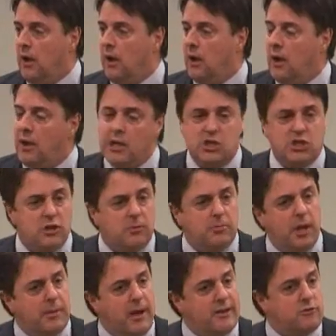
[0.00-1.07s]
And it
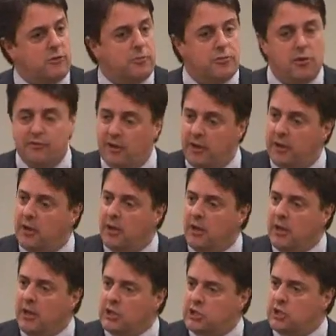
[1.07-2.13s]
shouldn't be a matter of profit. It
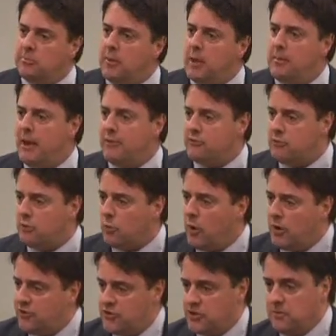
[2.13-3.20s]
shouldn't be a matter of
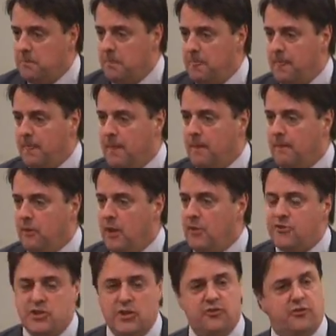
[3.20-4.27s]
question.
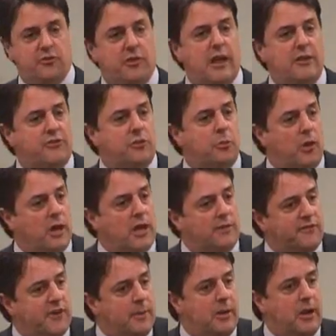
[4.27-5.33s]
It's just that's the way
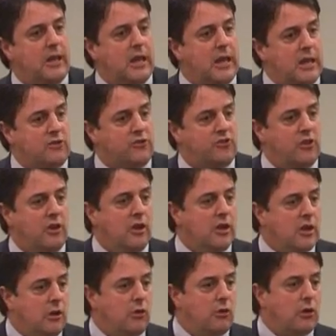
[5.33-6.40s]
a family is.
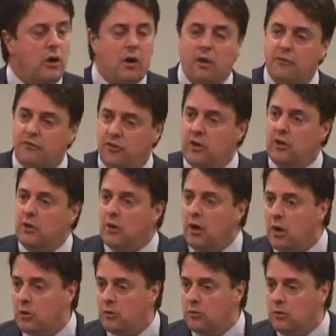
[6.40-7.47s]
You look after
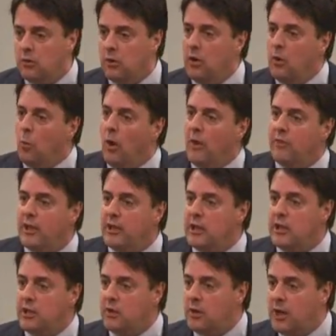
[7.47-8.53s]
your own when they
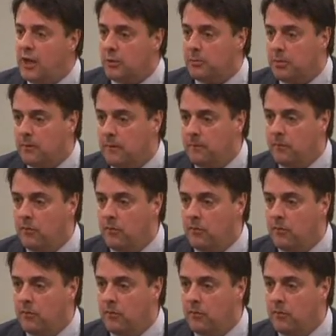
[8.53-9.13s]
need your help.